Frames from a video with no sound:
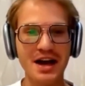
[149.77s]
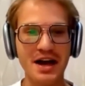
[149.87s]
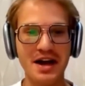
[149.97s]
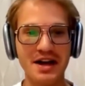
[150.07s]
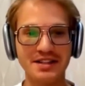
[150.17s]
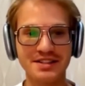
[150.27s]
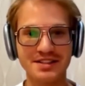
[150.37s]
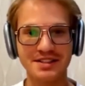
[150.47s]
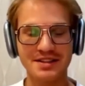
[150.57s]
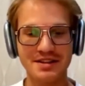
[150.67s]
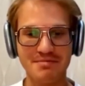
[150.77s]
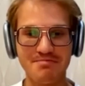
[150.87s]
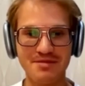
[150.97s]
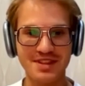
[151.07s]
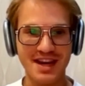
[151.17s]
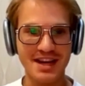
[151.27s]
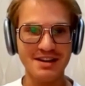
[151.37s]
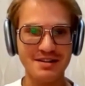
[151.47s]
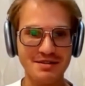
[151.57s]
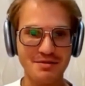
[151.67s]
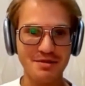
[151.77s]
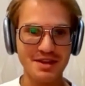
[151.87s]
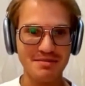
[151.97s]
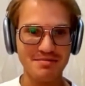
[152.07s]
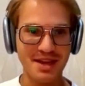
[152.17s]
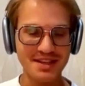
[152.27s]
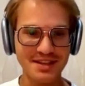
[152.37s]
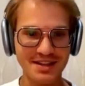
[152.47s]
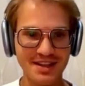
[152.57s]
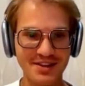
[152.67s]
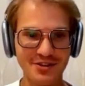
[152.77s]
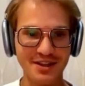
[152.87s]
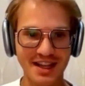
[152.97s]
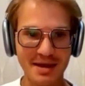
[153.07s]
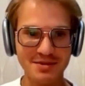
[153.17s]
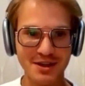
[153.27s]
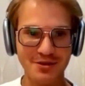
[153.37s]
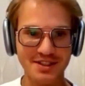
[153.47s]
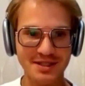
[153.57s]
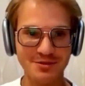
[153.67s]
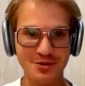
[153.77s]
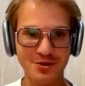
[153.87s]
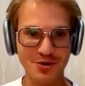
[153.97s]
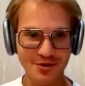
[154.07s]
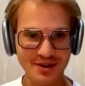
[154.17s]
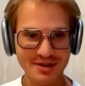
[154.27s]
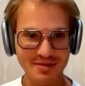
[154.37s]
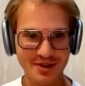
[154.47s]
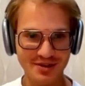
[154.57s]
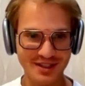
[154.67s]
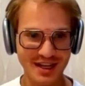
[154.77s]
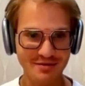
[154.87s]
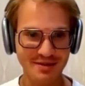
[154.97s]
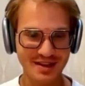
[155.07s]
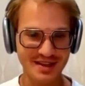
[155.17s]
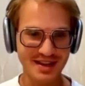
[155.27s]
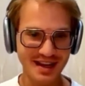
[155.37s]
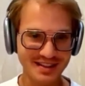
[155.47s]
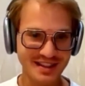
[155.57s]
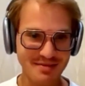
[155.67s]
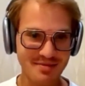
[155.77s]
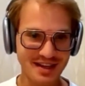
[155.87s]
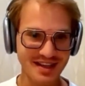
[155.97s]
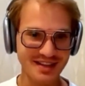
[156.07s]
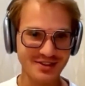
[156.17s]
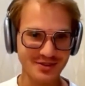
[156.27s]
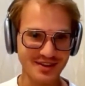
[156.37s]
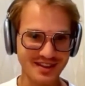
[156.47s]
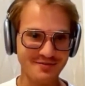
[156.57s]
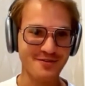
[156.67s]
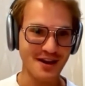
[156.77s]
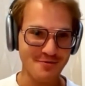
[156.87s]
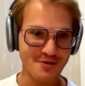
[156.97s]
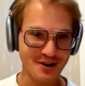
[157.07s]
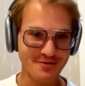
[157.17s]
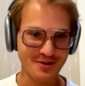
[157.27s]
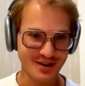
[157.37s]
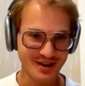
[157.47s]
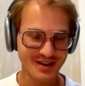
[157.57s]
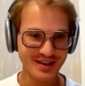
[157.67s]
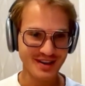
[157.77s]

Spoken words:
And then we basically renamed our team to Koog because we ended up doing the framework for